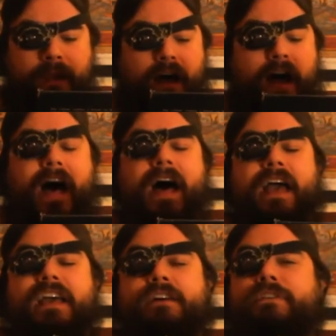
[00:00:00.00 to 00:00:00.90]
I
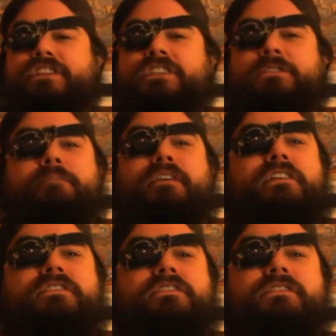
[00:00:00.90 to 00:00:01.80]
am a
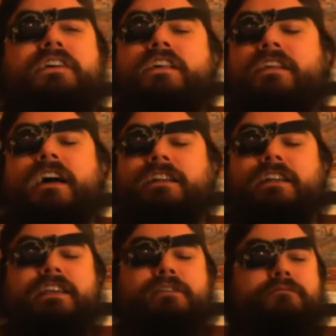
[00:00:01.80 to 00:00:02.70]
spirit that
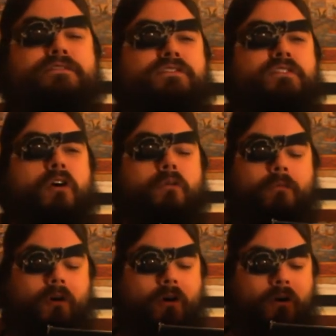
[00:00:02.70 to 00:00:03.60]
lives no
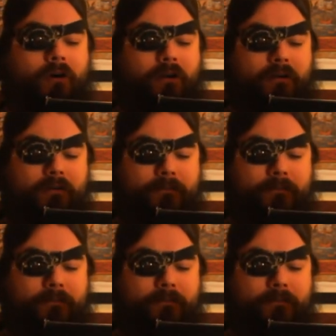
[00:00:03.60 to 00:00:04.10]
more.